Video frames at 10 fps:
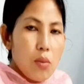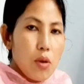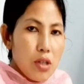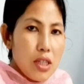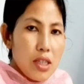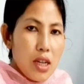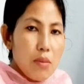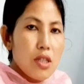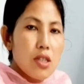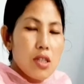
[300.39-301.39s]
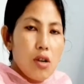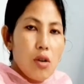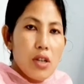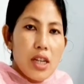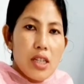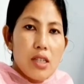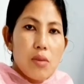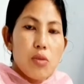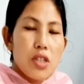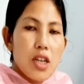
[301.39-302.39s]
body design, means the
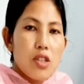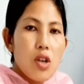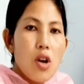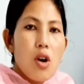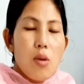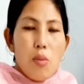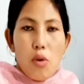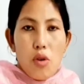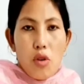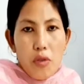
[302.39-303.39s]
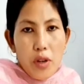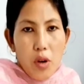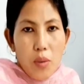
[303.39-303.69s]
organism which has more of a